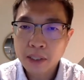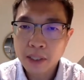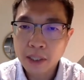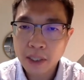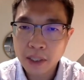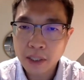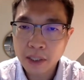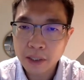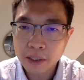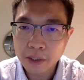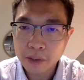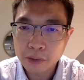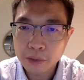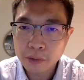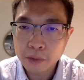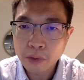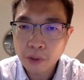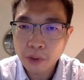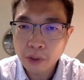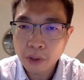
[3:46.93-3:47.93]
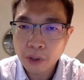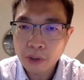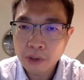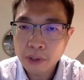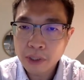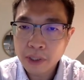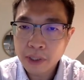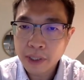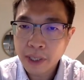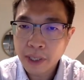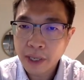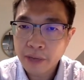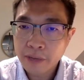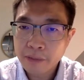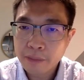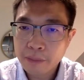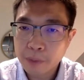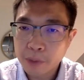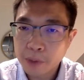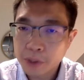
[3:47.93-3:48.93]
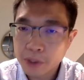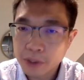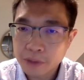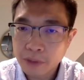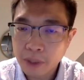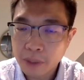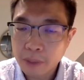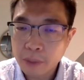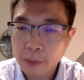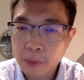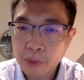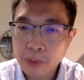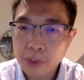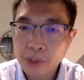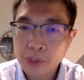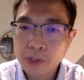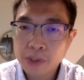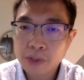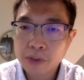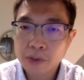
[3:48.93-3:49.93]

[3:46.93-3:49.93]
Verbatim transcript: uh, you no longer have bridging fibrosis.